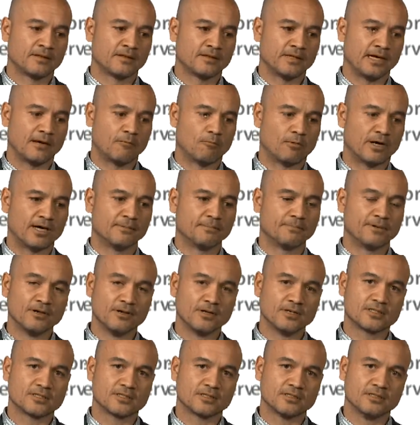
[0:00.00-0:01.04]
that one
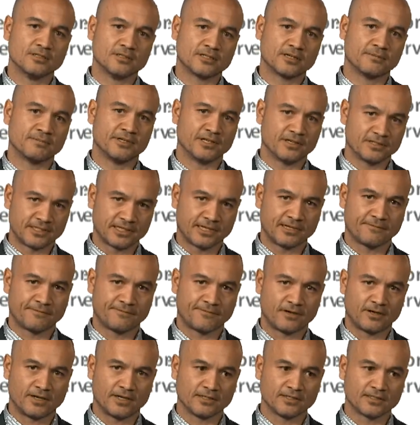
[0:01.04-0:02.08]
person who's going to be
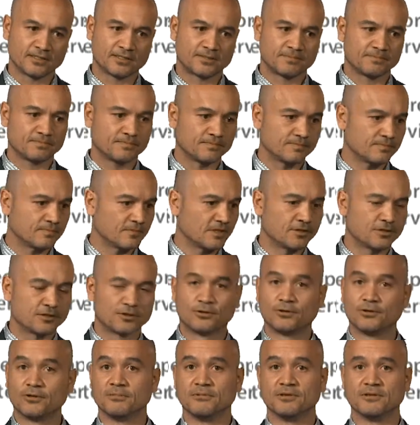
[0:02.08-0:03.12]
identified as the
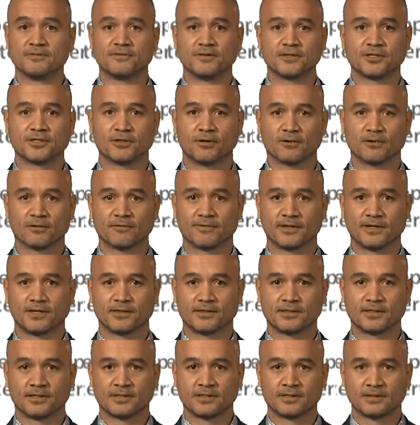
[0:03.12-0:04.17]
tournament photographer.
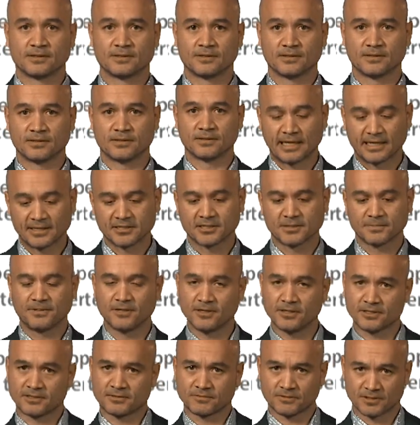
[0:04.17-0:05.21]
That is the
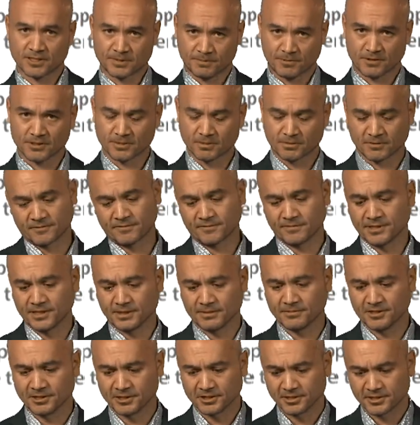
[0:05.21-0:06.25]
person responsible for the
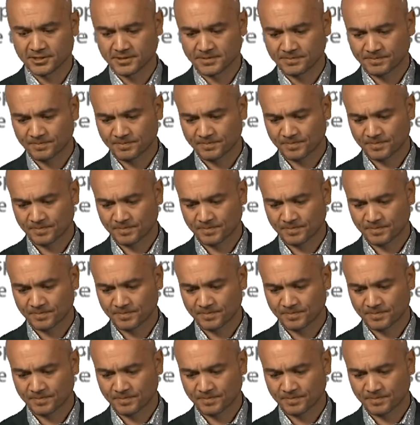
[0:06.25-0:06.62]
images.